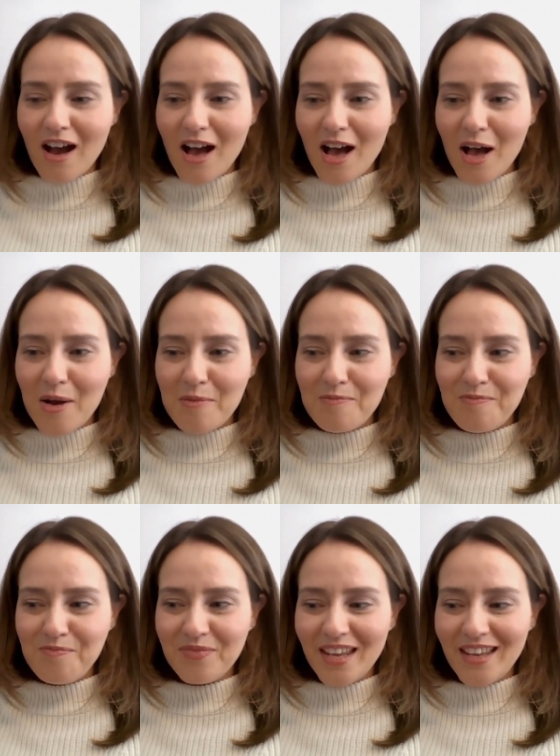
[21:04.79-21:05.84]
Um,
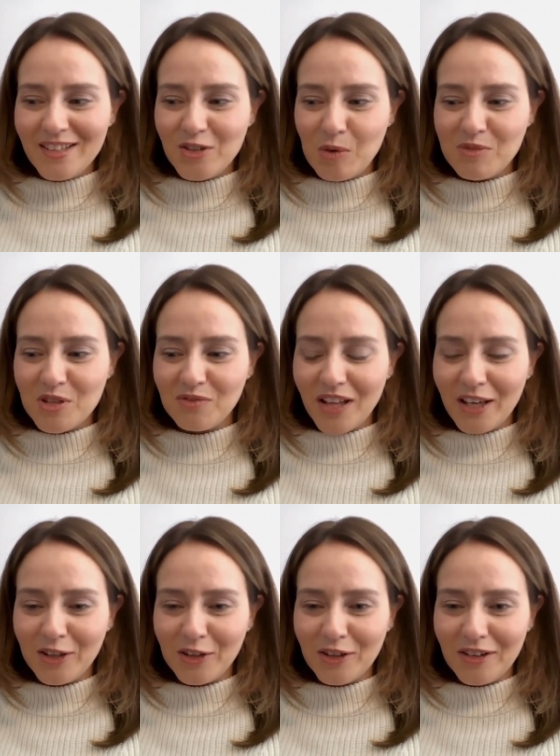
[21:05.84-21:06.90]
in terms of like
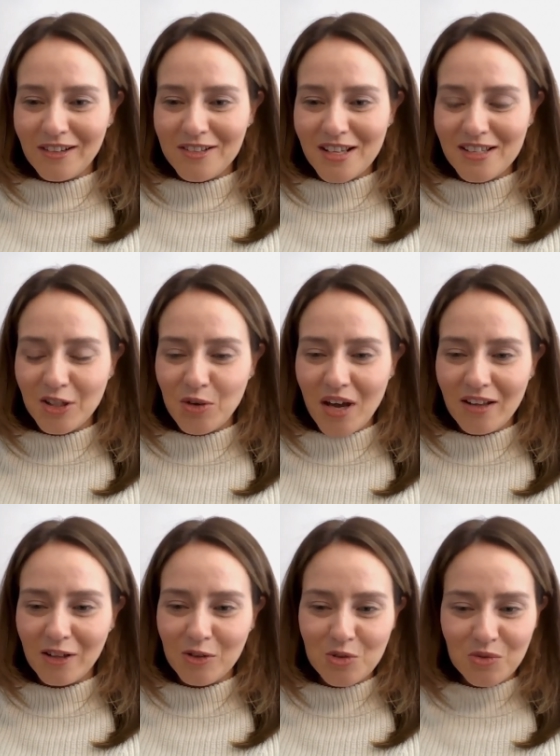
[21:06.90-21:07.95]
your it sounds like you had a
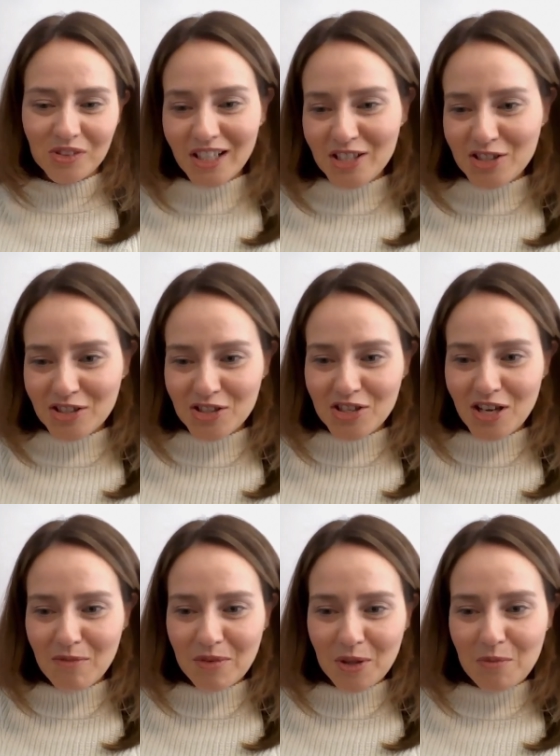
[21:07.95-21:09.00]
close
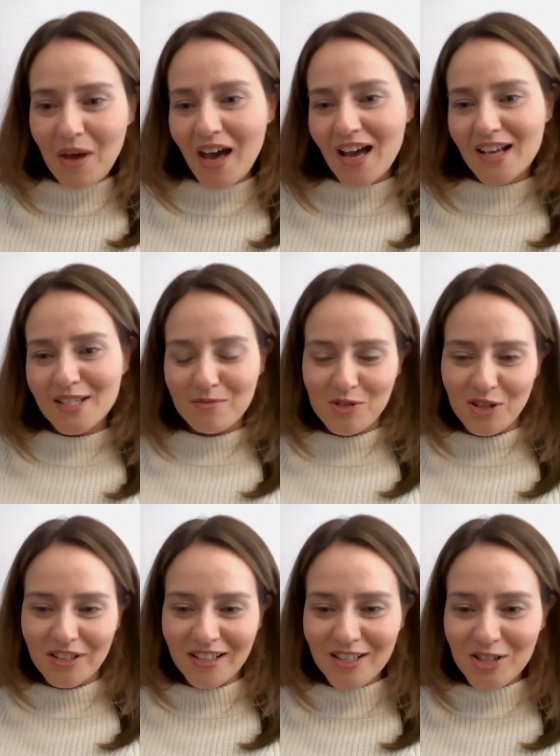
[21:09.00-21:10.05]
relationship in the past some
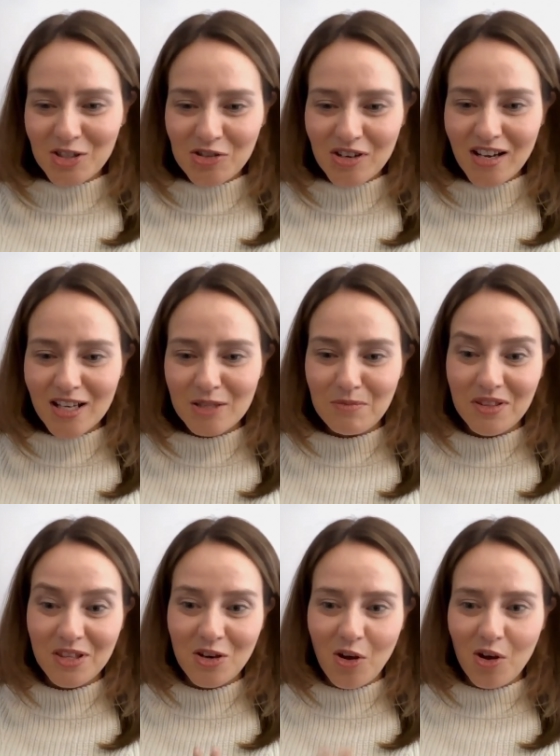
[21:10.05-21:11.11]
shared interests but
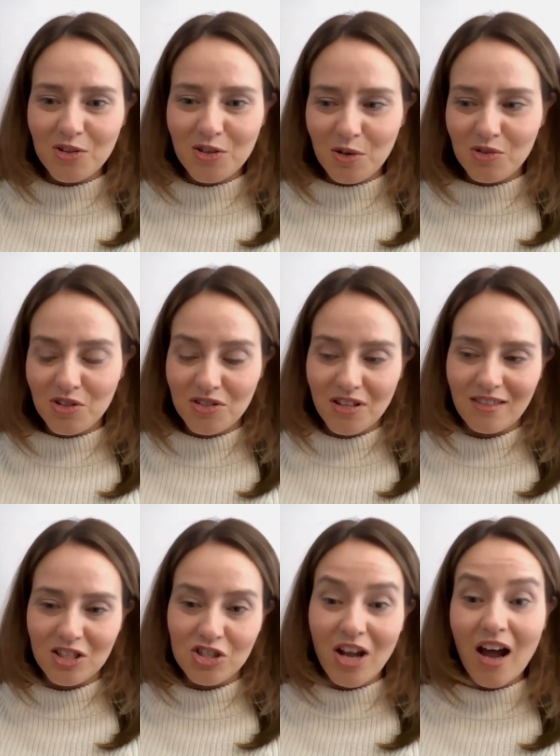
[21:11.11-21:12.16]
then also just like the
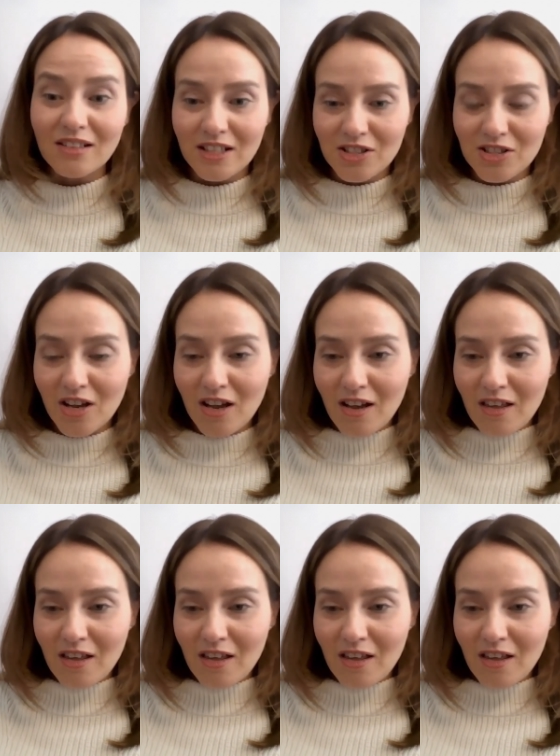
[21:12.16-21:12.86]
challenge